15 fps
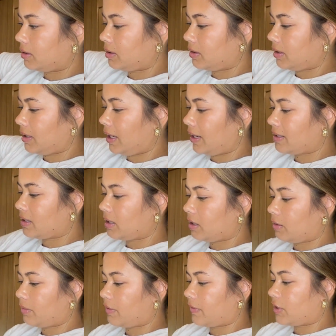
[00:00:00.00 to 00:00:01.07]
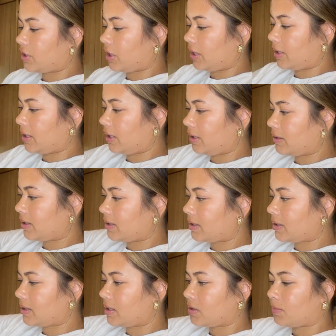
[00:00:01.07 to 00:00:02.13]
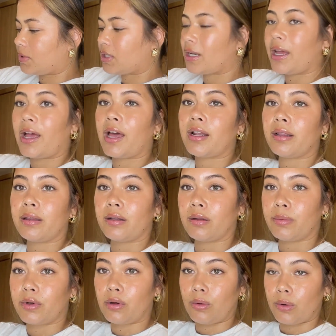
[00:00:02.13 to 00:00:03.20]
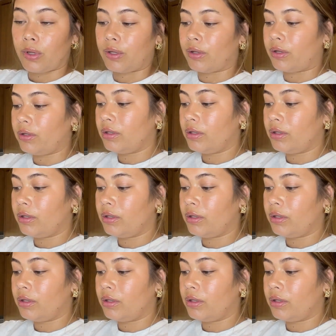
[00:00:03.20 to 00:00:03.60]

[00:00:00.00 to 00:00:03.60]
it has a little bit of a chunky consistency, so I'm just gonna add a little bit of oil